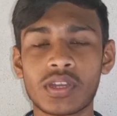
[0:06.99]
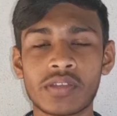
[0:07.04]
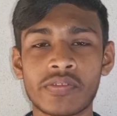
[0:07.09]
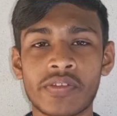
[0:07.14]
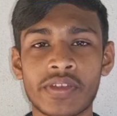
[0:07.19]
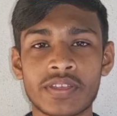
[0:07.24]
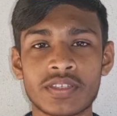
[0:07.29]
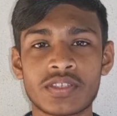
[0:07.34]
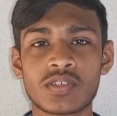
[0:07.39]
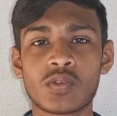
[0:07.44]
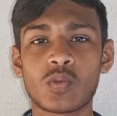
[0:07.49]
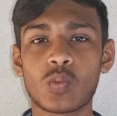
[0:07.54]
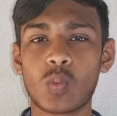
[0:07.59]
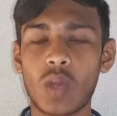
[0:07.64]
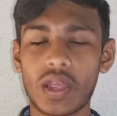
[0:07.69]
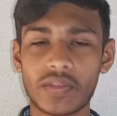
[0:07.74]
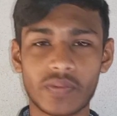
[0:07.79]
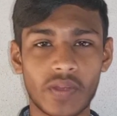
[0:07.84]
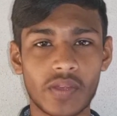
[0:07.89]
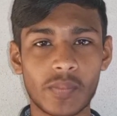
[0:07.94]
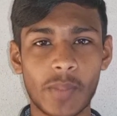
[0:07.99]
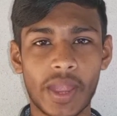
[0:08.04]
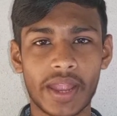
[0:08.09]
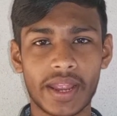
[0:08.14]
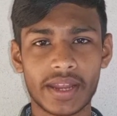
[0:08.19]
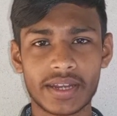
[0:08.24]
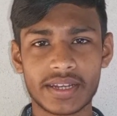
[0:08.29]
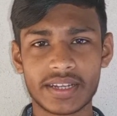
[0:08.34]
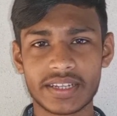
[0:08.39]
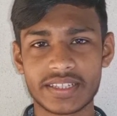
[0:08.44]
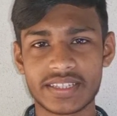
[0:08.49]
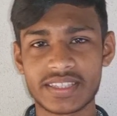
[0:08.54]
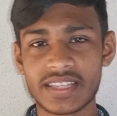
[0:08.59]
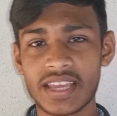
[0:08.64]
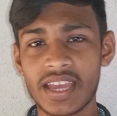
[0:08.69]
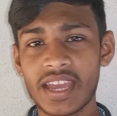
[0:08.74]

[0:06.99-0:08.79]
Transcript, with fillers: device Wi-Fi M A C address.